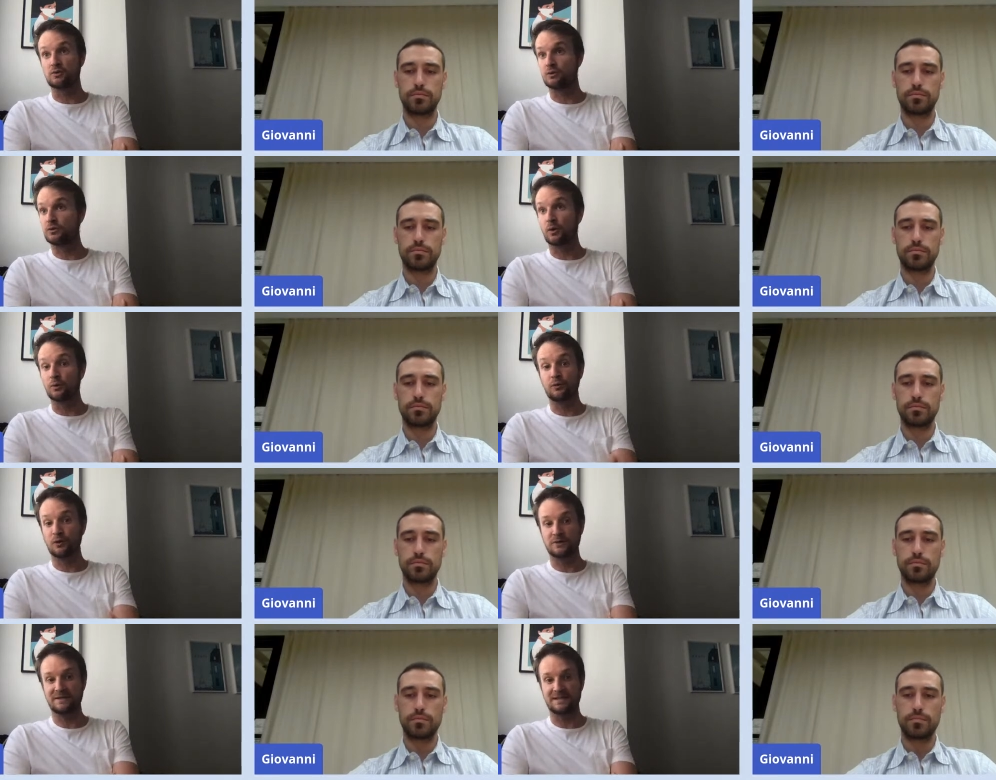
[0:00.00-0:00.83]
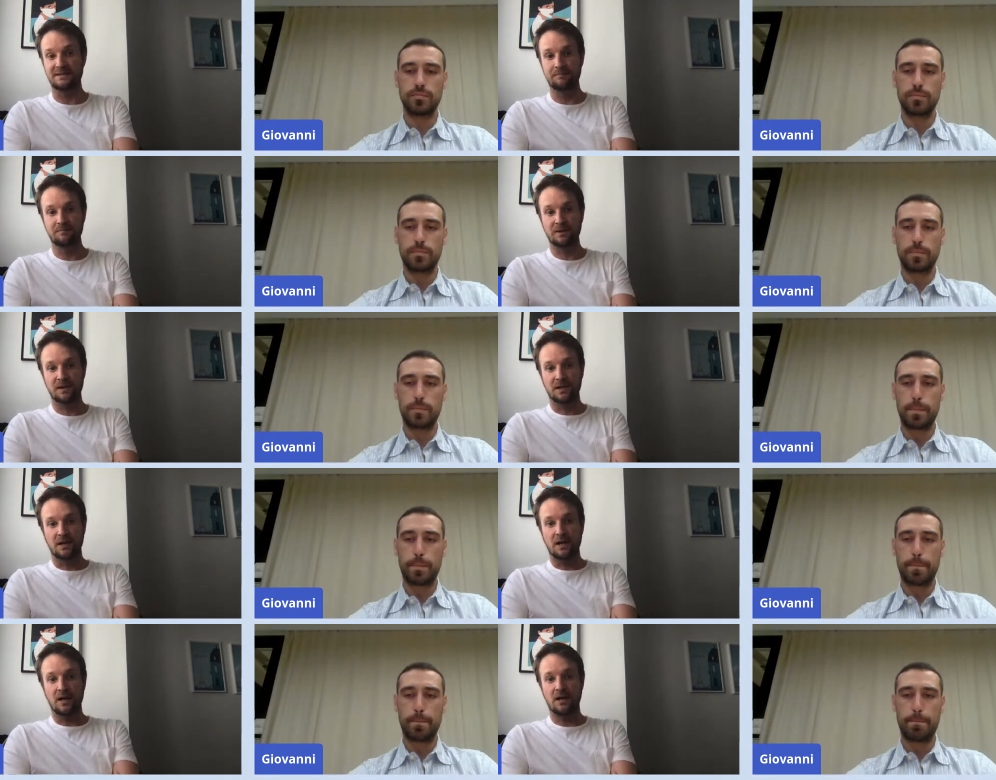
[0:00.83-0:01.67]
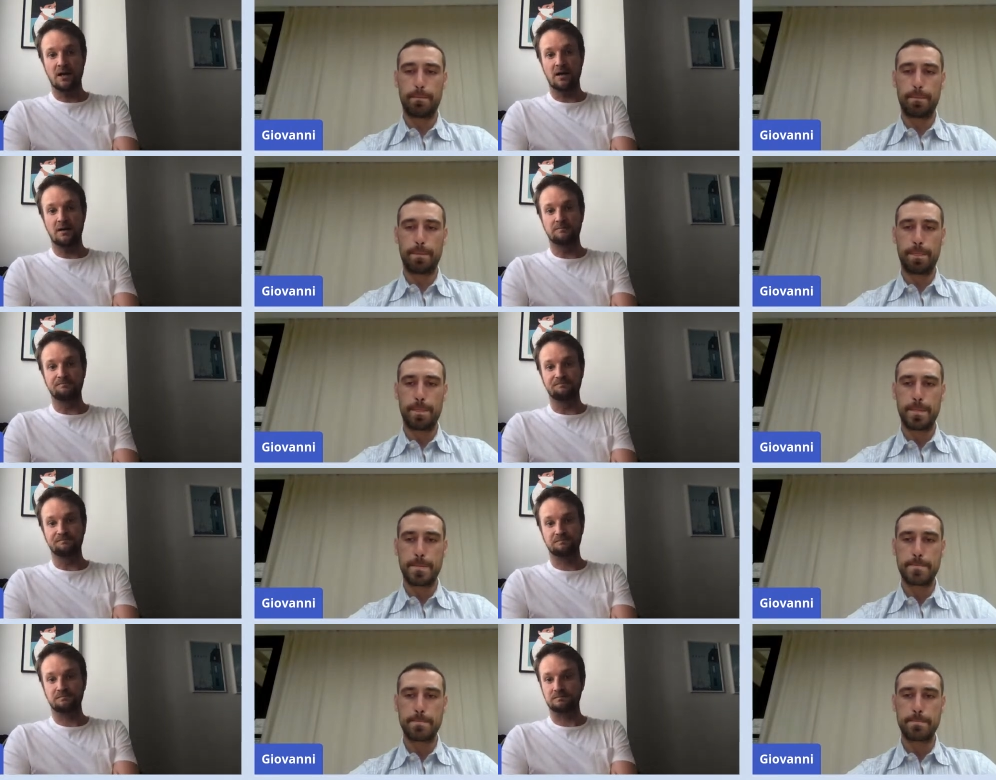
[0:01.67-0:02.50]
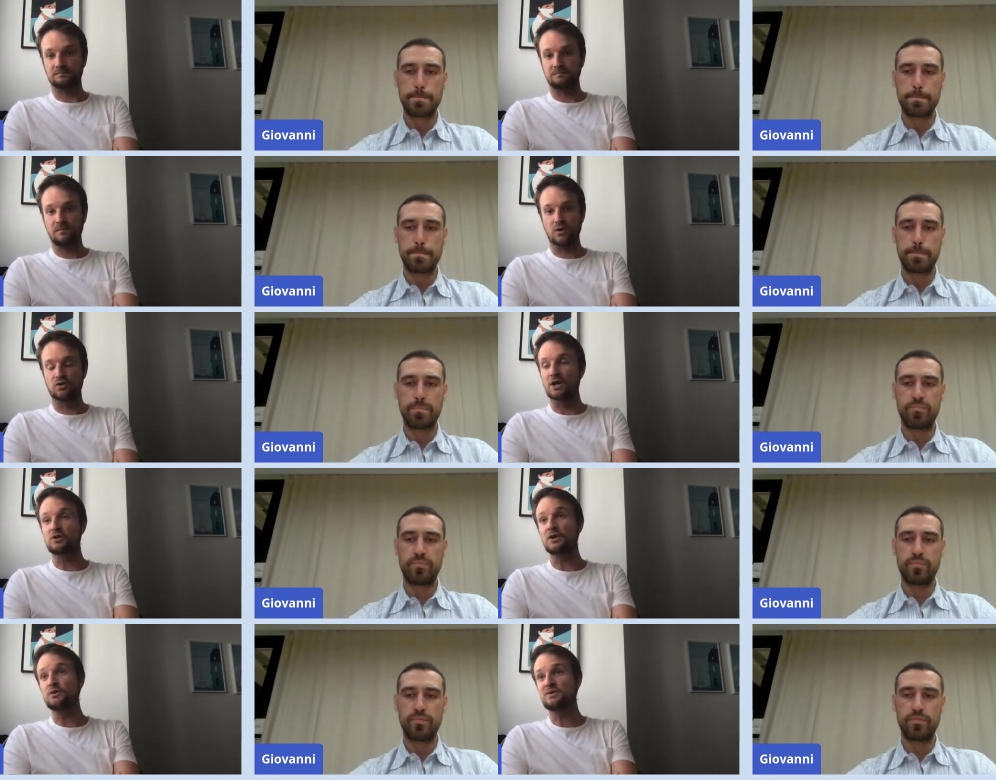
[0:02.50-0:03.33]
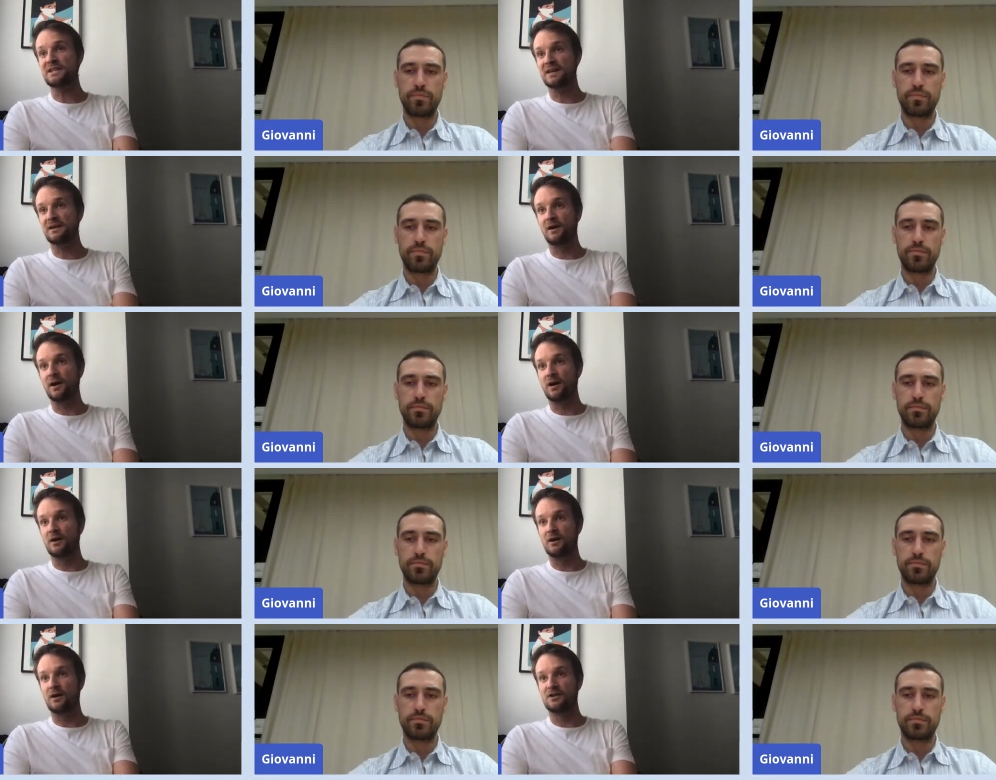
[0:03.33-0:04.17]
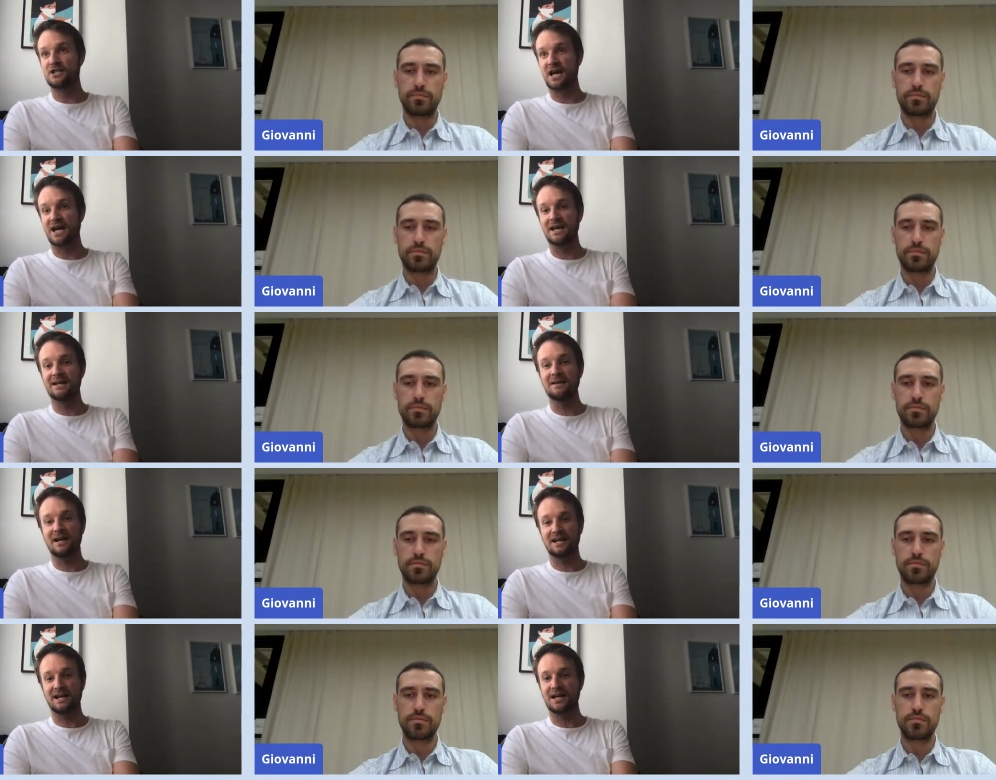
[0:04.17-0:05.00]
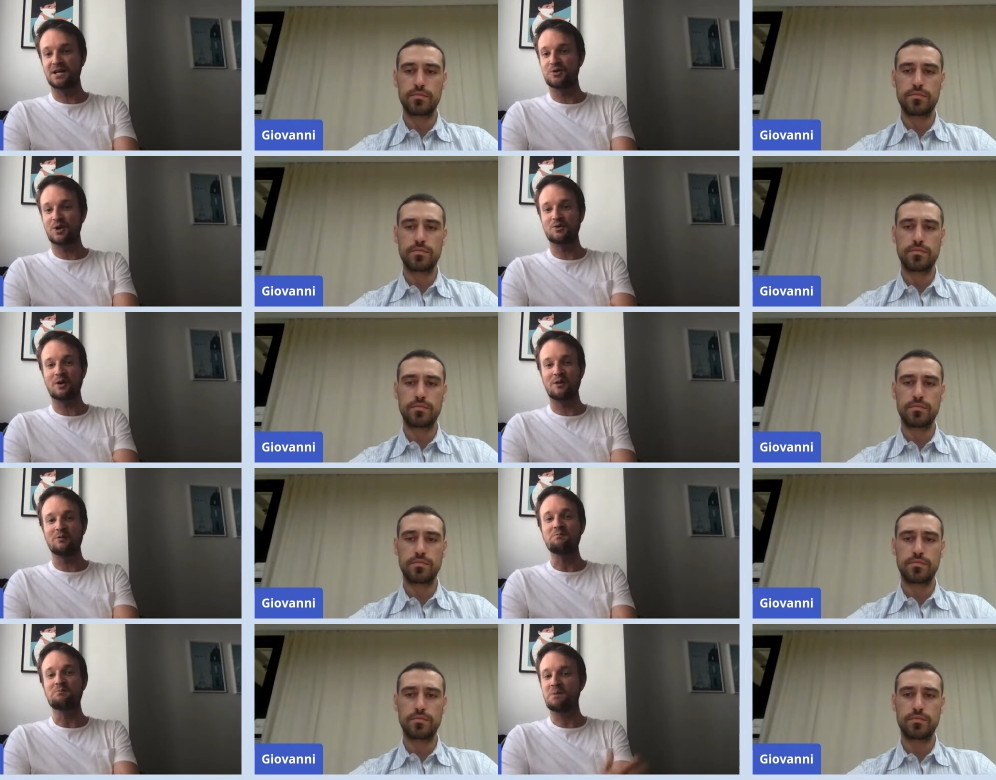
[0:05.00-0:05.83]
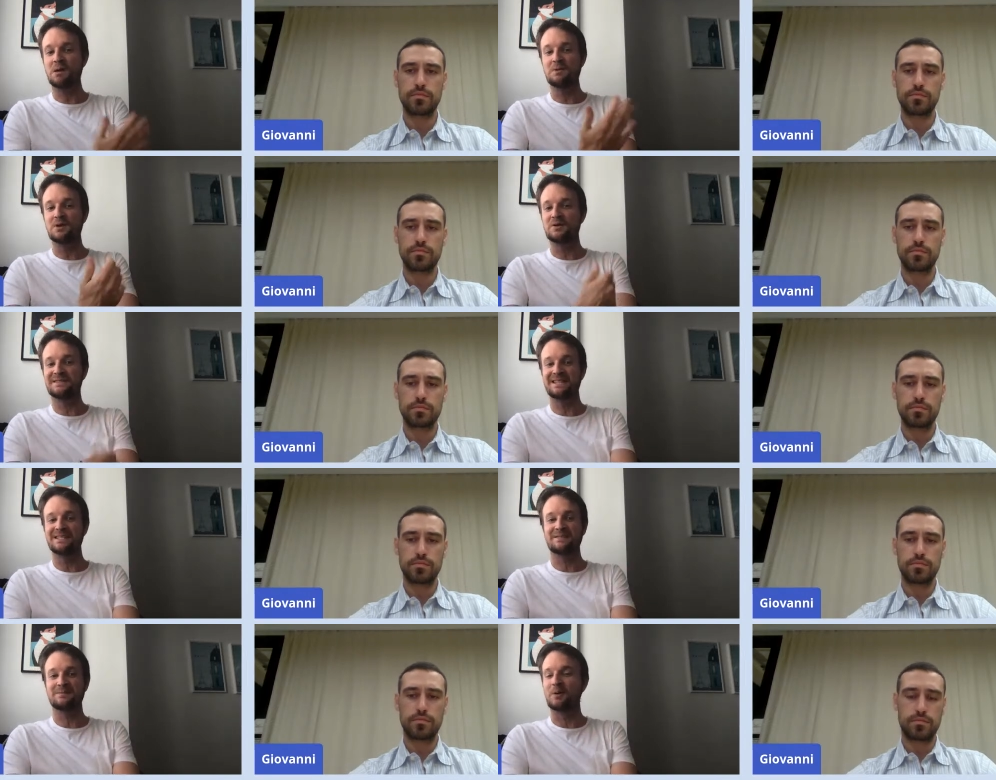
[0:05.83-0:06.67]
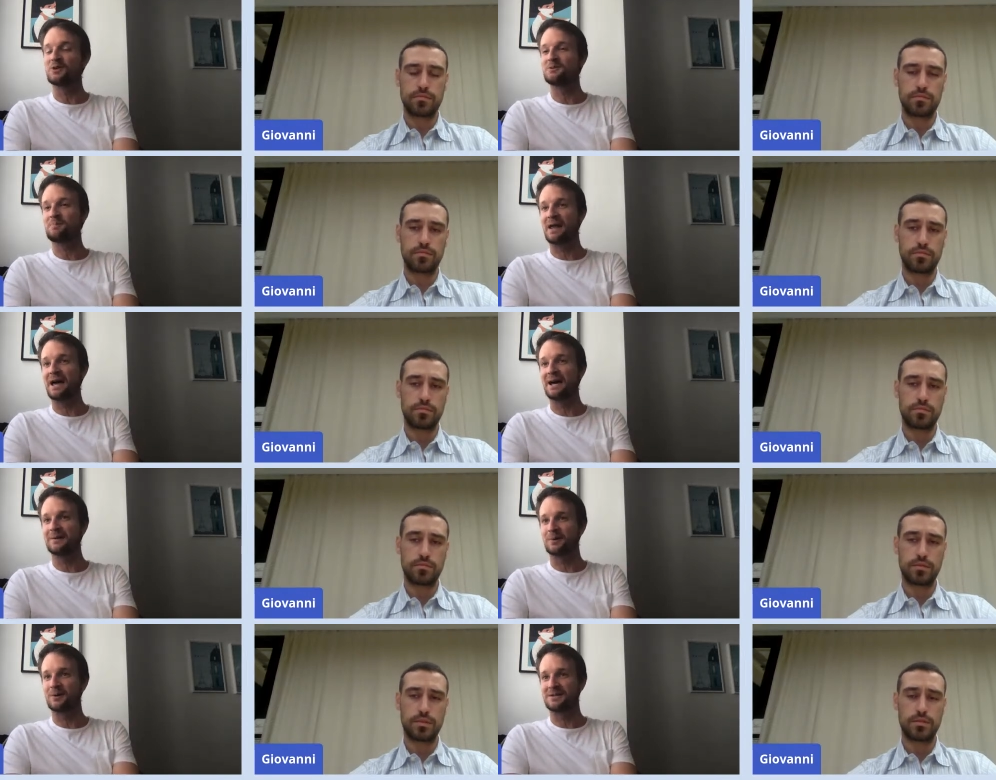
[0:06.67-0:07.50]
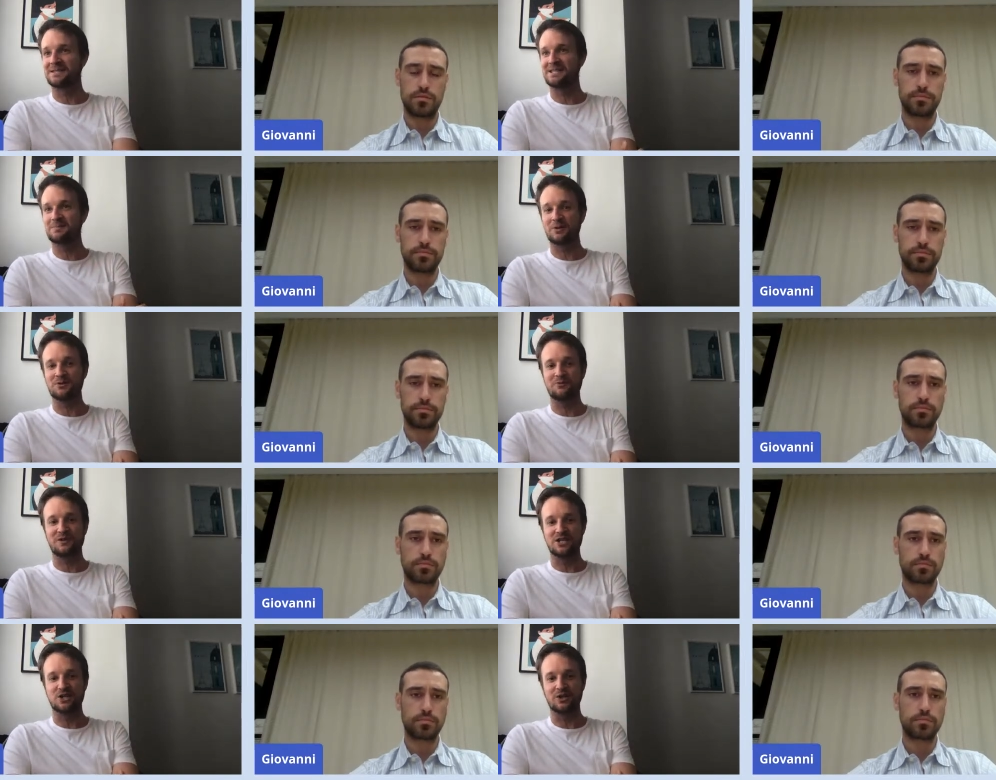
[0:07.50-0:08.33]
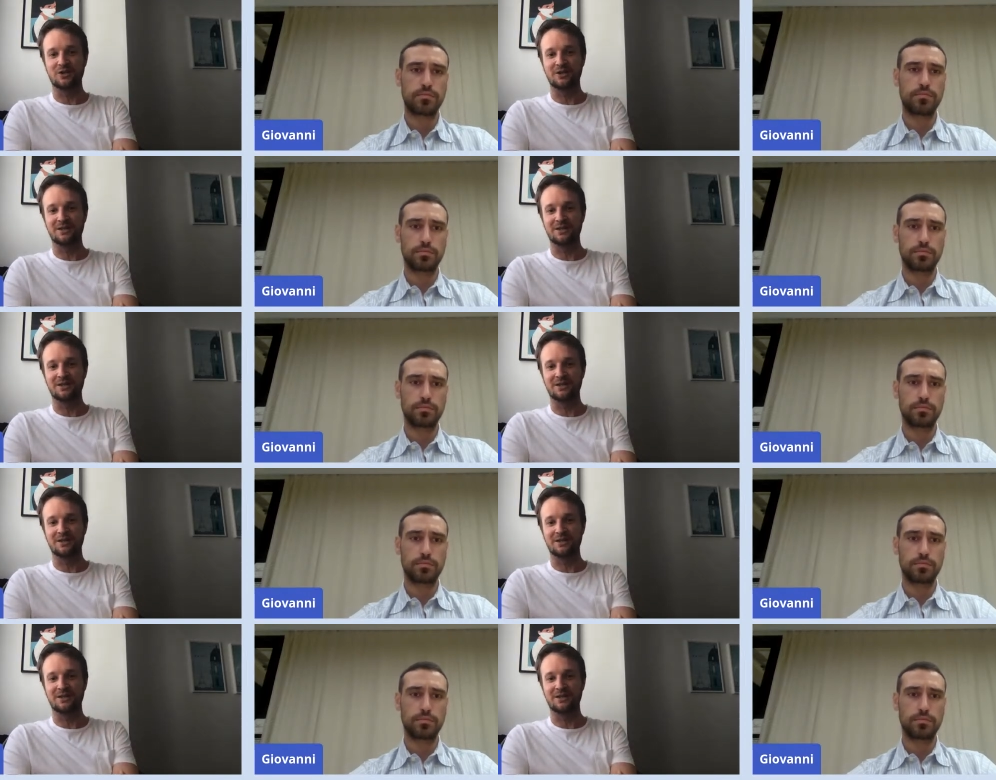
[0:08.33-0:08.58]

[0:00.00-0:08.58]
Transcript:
Speaker 1: you don't foresee. Um, so I try to stay uh, agile. I, I try to have maybe a six months plan or a six months vision,